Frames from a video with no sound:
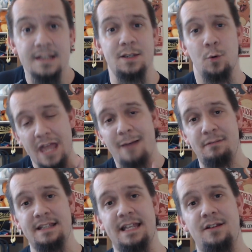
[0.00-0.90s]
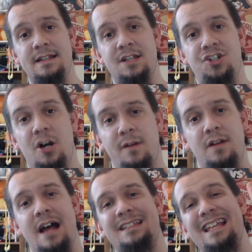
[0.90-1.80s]
So with that being said, ladies and gentlemen, if
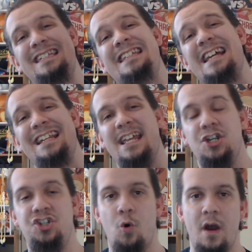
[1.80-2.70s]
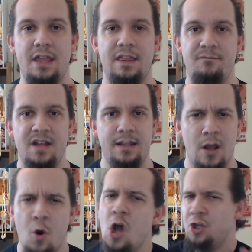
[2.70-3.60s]
you guys did enjoy the
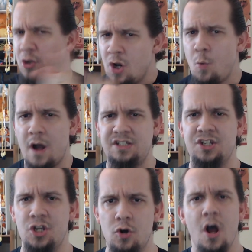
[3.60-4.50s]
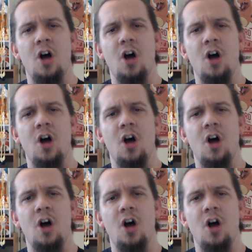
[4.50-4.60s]
video, you know what to do.